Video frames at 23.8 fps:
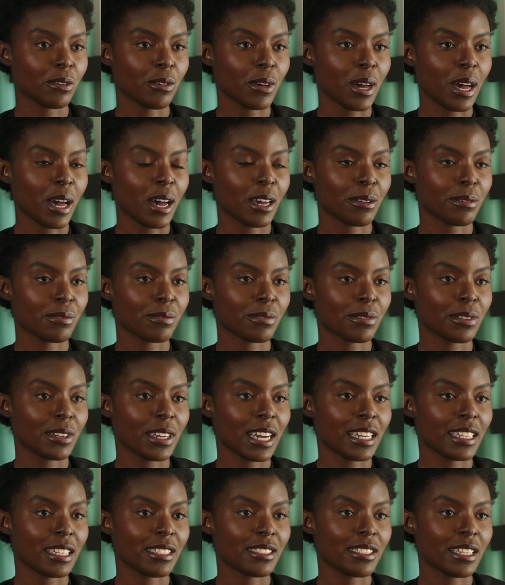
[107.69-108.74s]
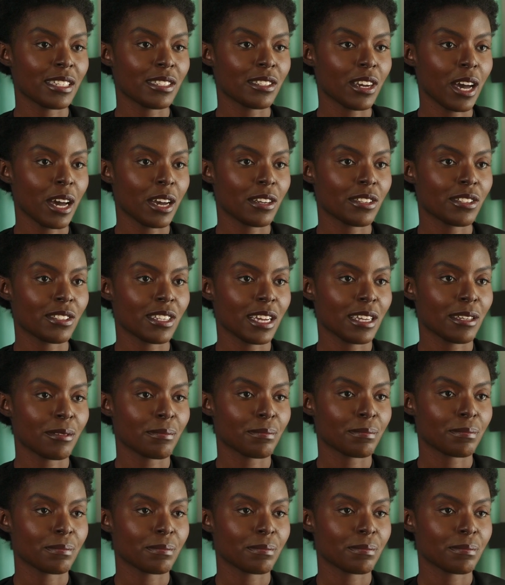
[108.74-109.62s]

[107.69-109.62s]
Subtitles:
long, and it's exhausting.